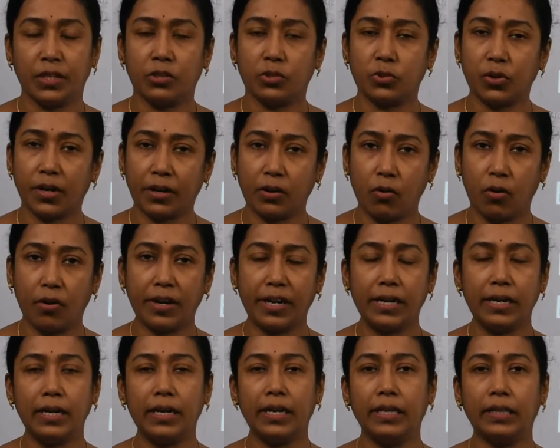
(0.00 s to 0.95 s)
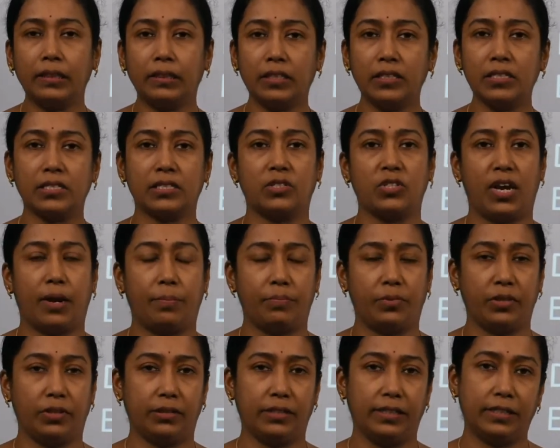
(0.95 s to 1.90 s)
So accordingly in this
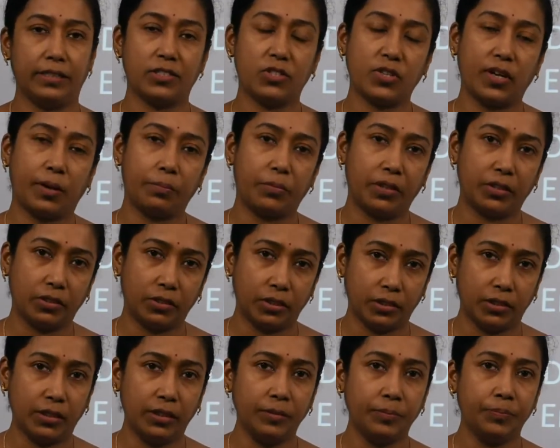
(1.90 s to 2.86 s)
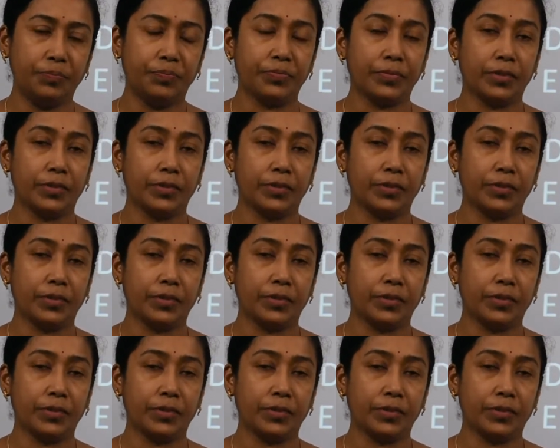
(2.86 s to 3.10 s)
chapter, that is chapter 3rd,